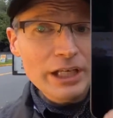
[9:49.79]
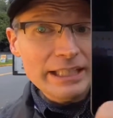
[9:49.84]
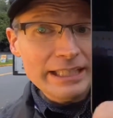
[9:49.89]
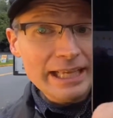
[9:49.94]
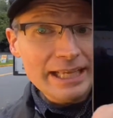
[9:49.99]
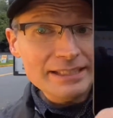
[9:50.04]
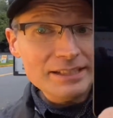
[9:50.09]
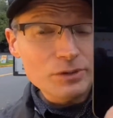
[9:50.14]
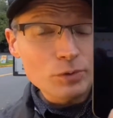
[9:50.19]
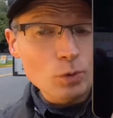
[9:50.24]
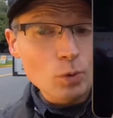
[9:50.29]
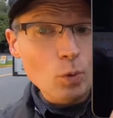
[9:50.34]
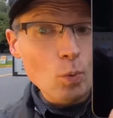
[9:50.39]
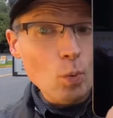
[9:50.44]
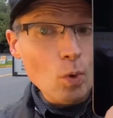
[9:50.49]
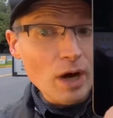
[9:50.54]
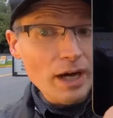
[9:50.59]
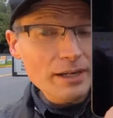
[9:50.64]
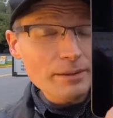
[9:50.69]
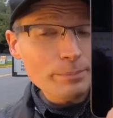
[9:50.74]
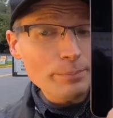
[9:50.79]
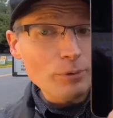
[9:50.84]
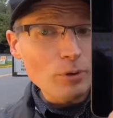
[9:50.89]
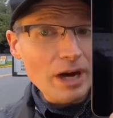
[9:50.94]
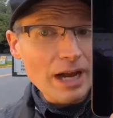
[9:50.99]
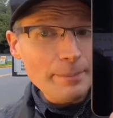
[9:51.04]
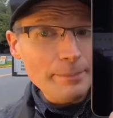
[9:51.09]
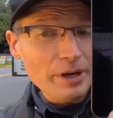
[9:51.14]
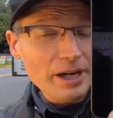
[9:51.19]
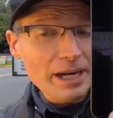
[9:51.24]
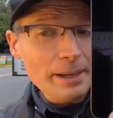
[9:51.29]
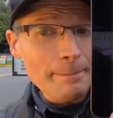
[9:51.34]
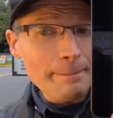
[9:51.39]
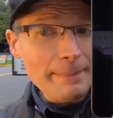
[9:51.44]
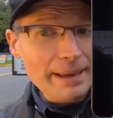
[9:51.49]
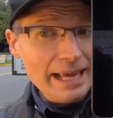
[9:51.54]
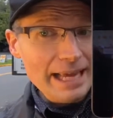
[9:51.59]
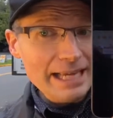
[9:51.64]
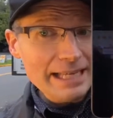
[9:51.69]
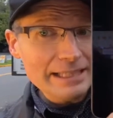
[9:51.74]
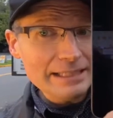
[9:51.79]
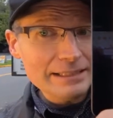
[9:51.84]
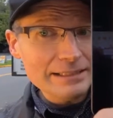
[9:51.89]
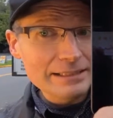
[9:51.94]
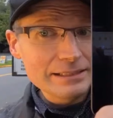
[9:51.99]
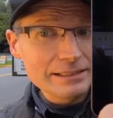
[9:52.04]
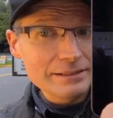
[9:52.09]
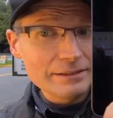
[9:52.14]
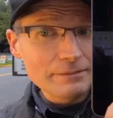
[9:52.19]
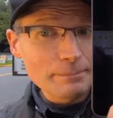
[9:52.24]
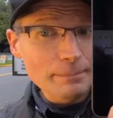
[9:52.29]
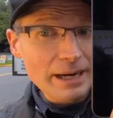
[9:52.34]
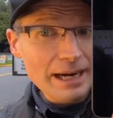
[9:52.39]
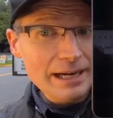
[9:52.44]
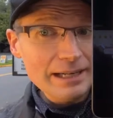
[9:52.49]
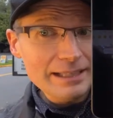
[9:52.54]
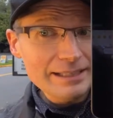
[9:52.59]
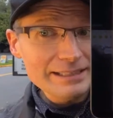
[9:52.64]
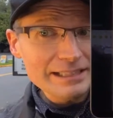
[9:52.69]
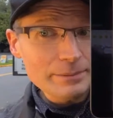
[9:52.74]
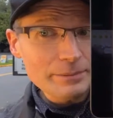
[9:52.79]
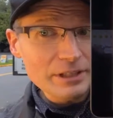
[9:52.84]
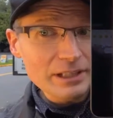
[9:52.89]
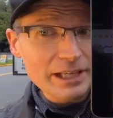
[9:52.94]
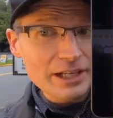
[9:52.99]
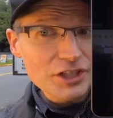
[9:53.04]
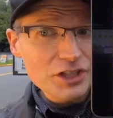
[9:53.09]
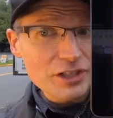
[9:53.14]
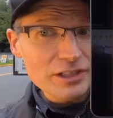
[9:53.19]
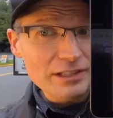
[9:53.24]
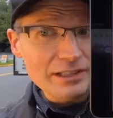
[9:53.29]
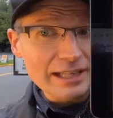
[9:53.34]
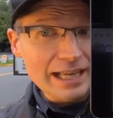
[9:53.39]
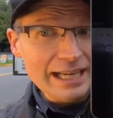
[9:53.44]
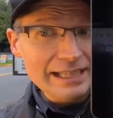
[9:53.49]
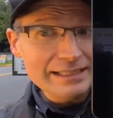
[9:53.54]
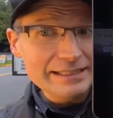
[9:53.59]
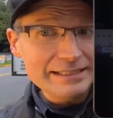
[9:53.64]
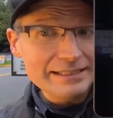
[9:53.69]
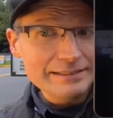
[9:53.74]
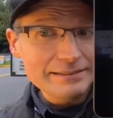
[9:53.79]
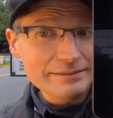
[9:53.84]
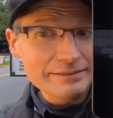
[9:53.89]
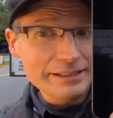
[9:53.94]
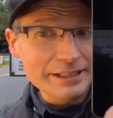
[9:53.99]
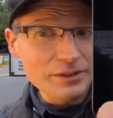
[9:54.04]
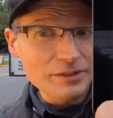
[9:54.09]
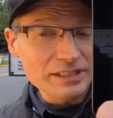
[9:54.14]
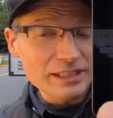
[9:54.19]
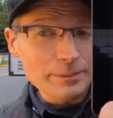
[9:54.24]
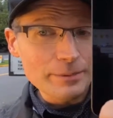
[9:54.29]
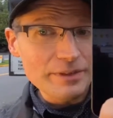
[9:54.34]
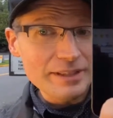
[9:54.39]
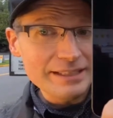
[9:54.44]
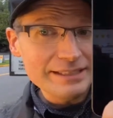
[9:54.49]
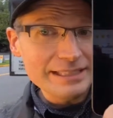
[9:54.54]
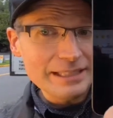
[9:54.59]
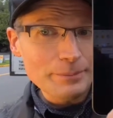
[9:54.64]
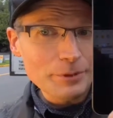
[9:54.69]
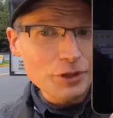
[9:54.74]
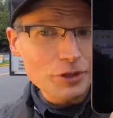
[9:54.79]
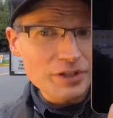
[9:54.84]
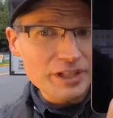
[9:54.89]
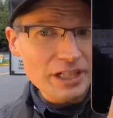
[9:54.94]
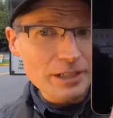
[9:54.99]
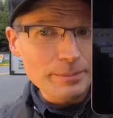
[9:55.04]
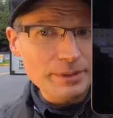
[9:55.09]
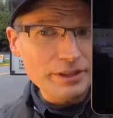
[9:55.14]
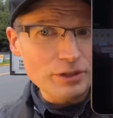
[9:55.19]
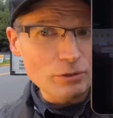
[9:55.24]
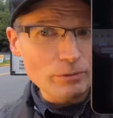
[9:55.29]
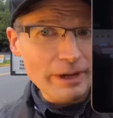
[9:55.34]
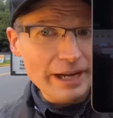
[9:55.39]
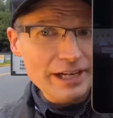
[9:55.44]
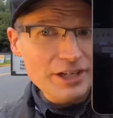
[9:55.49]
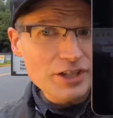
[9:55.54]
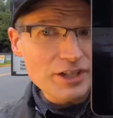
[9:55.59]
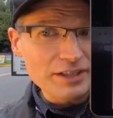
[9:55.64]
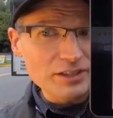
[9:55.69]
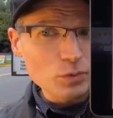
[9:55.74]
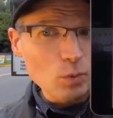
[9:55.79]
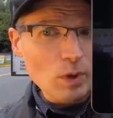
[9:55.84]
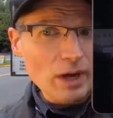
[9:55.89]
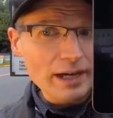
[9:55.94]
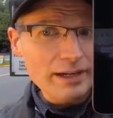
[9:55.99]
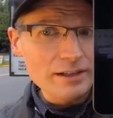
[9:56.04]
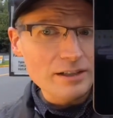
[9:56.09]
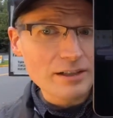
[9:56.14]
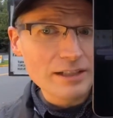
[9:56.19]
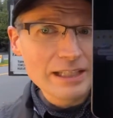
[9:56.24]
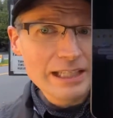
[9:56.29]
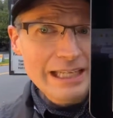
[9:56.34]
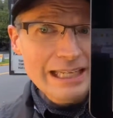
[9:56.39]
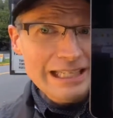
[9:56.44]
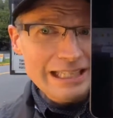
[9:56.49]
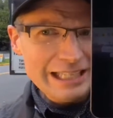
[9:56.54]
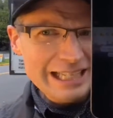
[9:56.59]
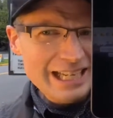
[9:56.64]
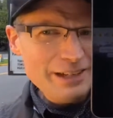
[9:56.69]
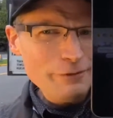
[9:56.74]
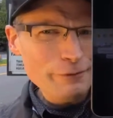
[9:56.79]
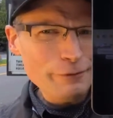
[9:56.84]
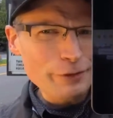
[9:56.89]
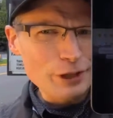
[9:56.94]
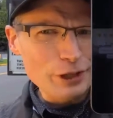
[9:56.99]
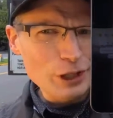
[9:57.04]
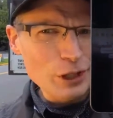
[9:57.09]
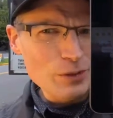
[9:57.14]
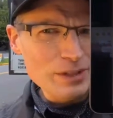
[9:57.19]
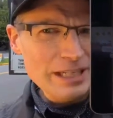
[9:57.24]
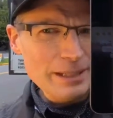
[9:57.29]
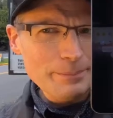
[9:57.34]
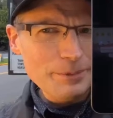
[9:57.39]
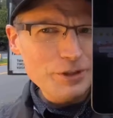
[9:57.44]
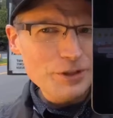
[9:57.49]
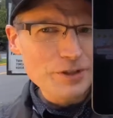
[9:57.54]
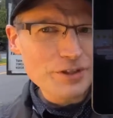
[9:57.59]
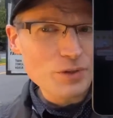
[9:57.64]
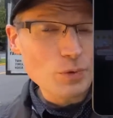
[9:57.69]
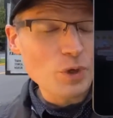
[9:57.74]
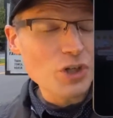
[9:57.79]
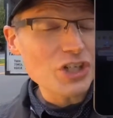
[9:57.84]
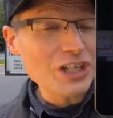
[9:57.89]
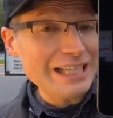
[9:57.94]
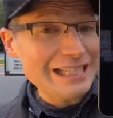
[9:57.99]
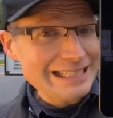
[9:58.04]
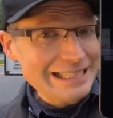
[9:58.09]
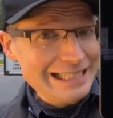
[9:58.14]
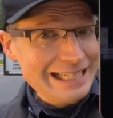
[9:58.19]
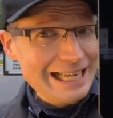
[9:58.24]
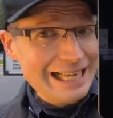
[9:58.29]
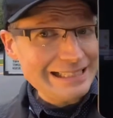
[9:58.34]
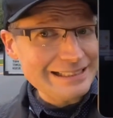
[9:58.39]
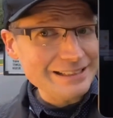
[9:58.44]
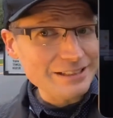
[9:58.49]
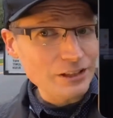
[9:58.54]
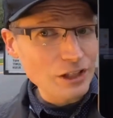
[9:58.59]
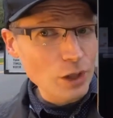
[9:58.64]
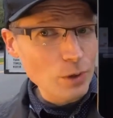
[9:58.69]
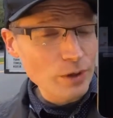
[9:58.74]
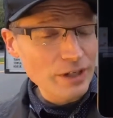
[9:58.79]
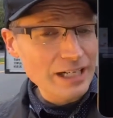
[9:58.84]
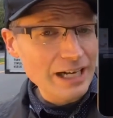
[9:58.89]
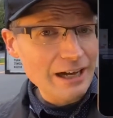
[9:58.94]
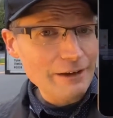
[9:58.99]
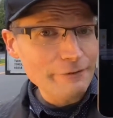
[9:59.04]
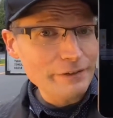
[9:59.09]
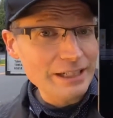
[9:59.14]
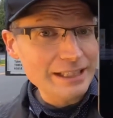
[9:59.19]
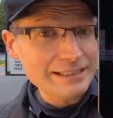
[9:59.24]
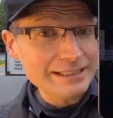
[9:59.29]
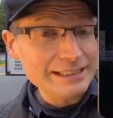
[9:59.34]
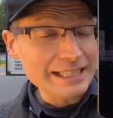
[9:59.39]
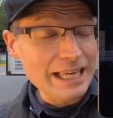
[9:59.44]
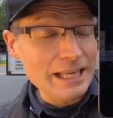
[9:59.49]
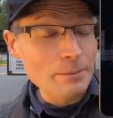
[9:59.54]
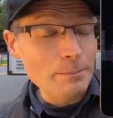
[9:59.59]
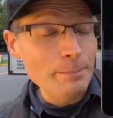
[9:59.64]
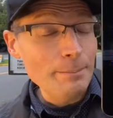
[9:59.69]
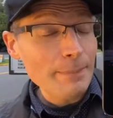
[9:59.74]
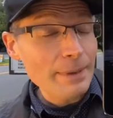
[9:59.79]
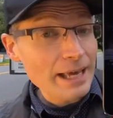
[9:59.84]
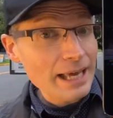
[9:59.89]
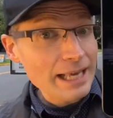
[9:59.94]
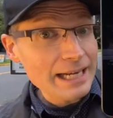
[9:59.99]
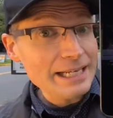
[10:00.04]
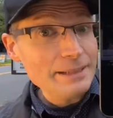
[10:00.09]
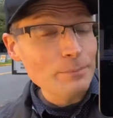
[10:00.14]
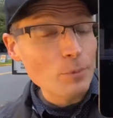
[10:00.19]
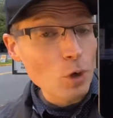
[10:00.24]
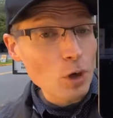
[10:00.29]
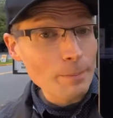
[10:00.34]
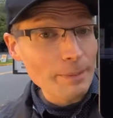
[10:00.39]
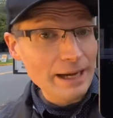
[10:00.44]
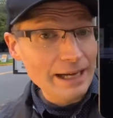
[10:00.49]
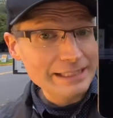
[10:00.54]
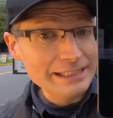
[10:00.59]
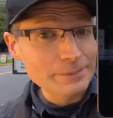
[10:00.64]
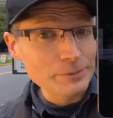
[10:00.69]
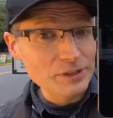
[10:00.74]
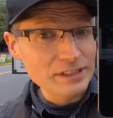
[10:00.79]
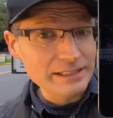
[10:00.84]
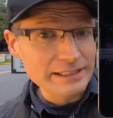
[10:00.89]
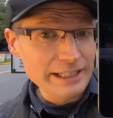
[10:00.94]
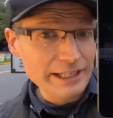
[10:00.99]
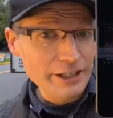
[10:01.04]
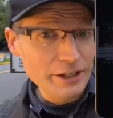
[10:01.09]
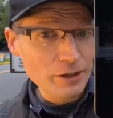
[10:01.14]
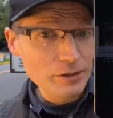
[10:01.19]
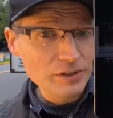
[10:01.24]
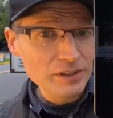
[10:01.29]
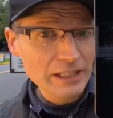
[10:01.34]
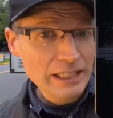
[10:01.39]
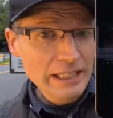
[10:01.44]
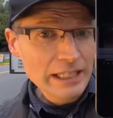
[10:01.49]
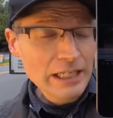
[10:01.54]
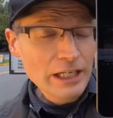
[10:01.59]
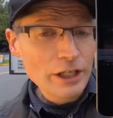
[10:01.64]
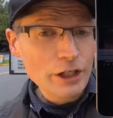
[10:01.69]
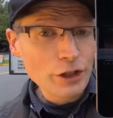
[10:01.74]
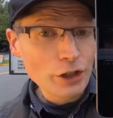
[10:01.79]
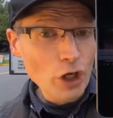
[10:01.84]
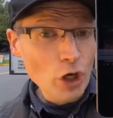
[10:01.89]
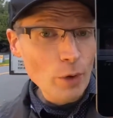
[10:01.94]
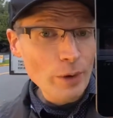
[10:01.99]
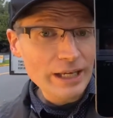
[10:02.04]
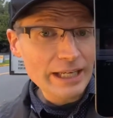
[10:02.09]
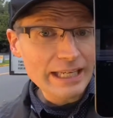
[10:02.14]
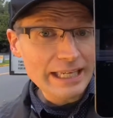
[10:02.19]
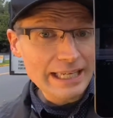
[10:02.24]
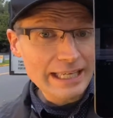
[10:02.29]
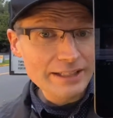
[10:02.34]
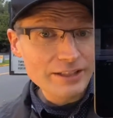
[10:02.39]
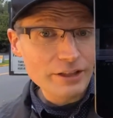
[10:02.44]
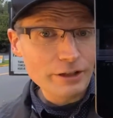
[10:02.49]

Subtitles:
Yes, one primary main modeling simulation likes, some of these temperatures here, but the range gets wider, even for the low temperatures, which indicates lower confidence and many more possible scenarios going into the